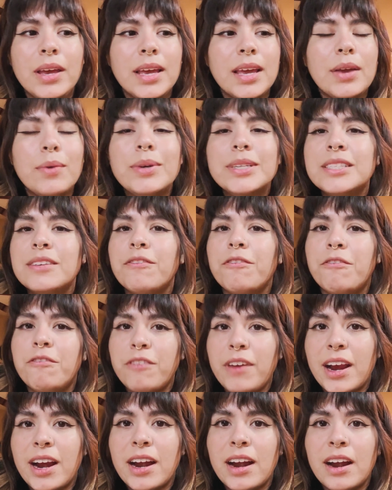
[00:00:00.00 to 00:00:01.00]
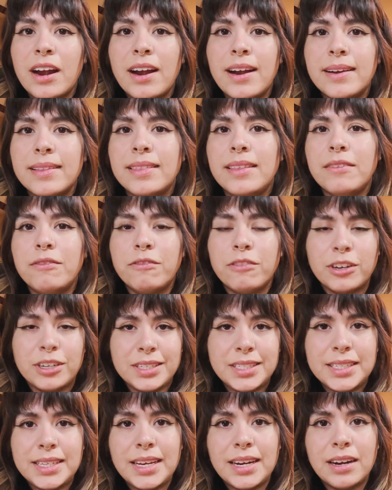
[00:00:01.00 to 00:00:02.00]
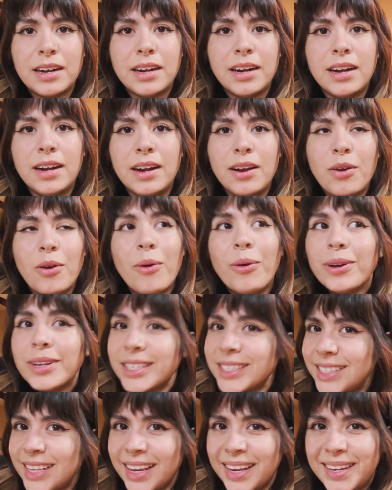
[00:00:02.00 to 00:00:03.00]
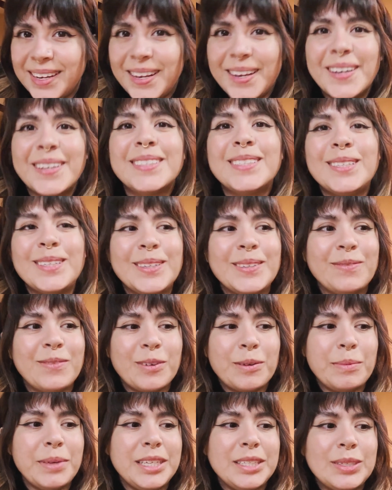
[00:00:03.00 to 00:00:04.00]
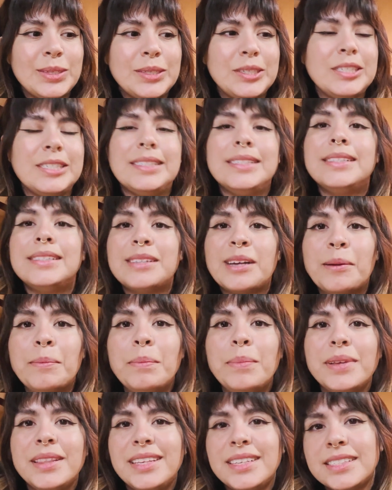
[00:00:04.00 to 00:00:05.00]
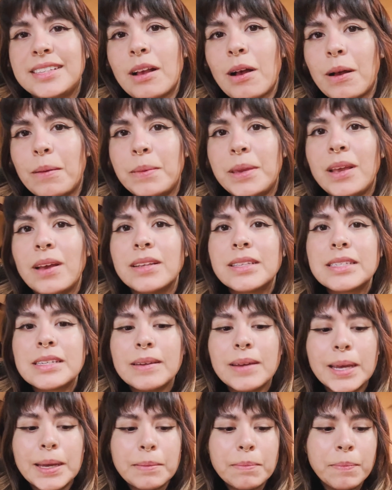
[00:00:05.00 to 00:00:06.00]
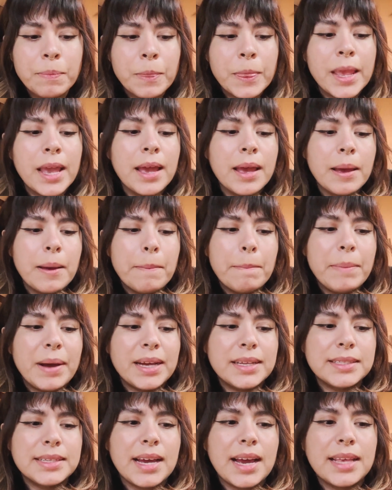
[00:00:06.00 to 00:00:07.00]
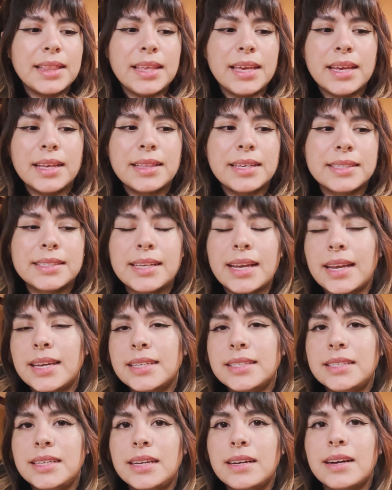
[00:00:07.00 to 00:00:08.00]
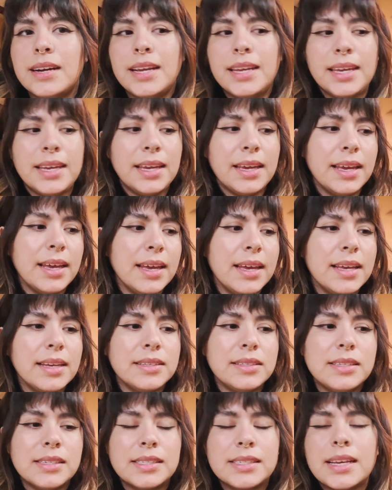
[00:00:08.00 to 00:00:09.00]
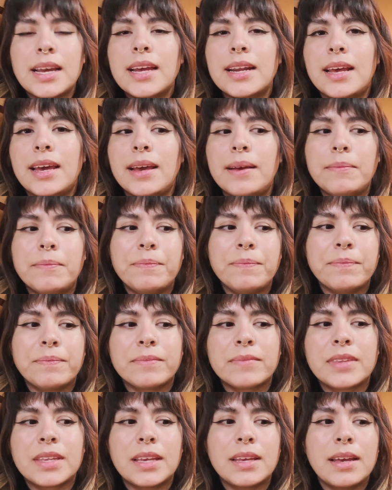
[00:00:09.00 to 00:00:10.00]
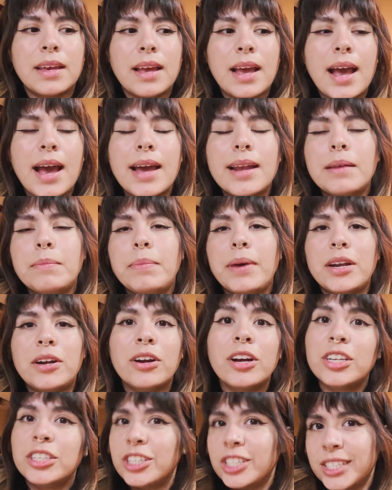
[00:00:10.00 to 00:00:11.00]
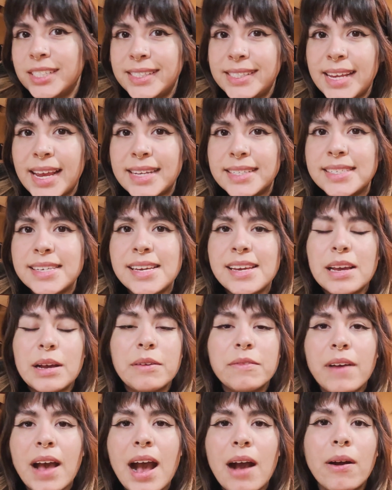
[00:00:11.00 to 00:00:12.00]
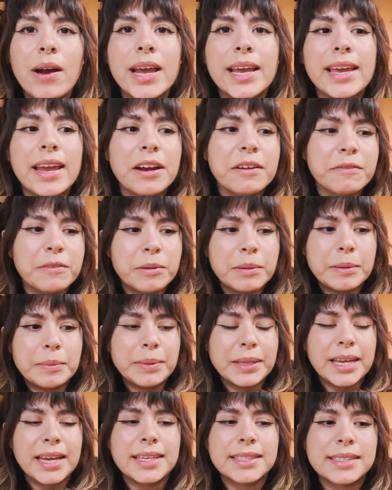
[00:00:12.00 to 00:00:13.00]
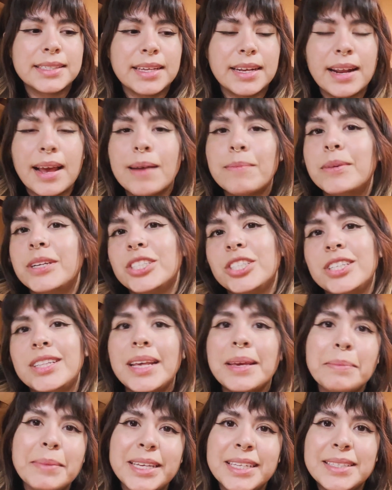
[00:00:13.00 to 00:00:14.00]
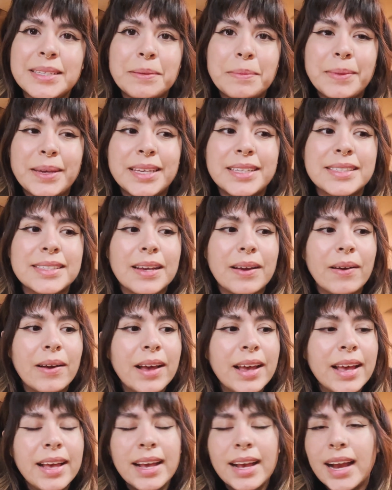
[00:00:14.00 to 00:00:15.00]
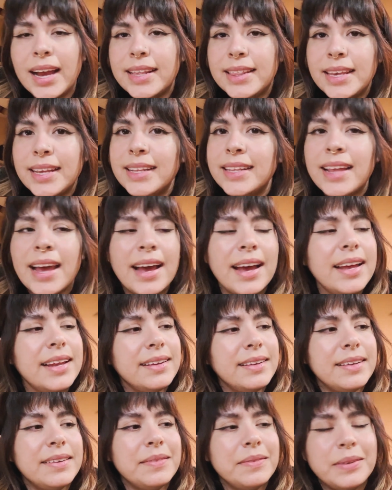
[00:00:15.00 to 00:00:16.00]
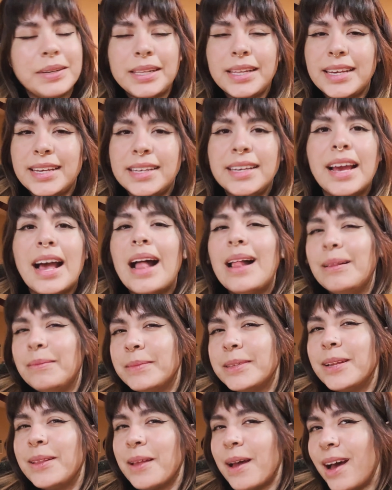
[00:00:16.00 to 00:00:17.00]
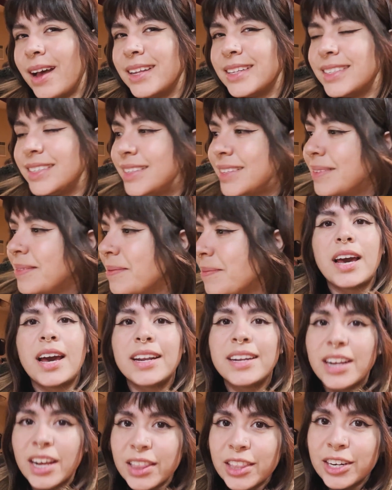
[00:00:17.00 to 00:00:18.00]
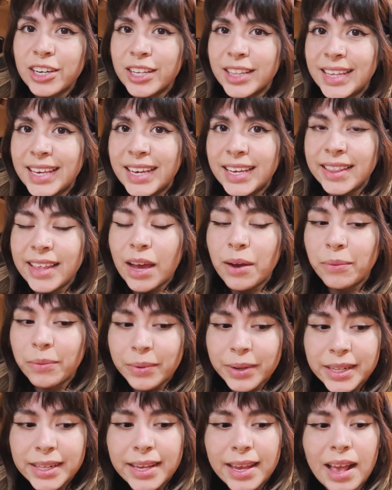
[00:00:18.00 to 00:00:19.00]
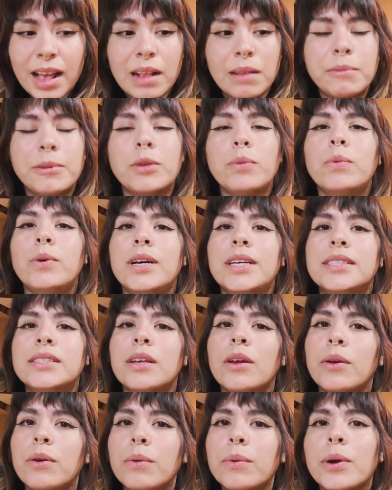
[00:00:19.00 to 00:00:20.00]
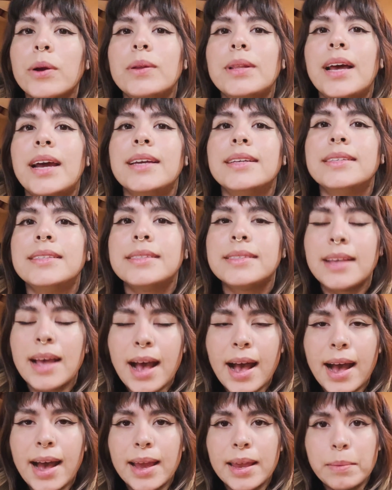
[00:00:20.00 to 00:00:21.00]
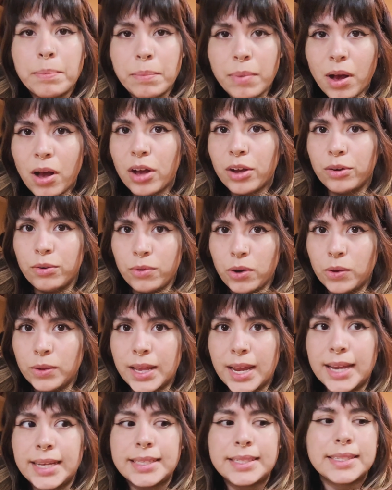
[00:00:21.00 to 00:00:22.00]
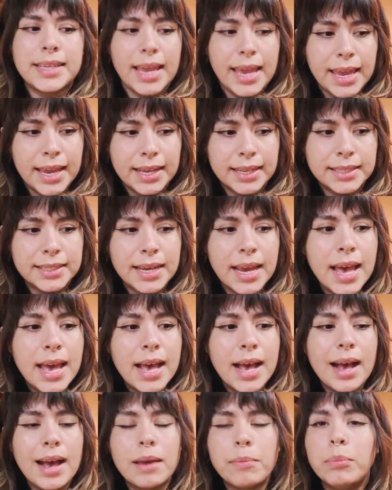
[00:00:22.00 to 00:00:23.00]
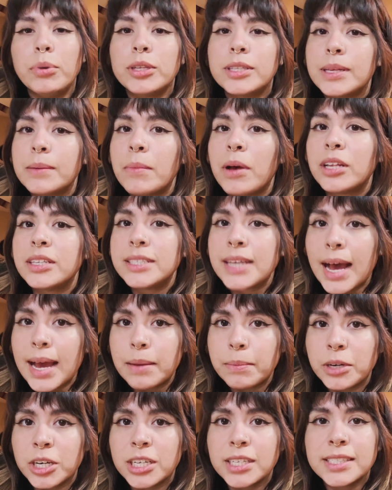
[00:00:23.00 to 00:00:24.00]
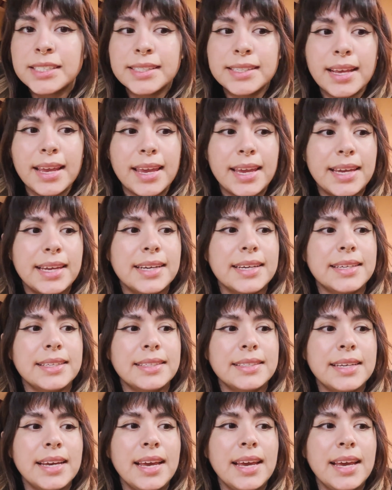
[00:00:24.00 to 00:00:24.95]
it wasn't fair the first year or the second year for me to just dump this hobby onto him. But I think the second year he just kind of had a better understanding of how I care for my plants and how much they mean to me. So I think that really helped a lot. Another thing that really helped was grow lights. I bought grow lights and I put them on timers and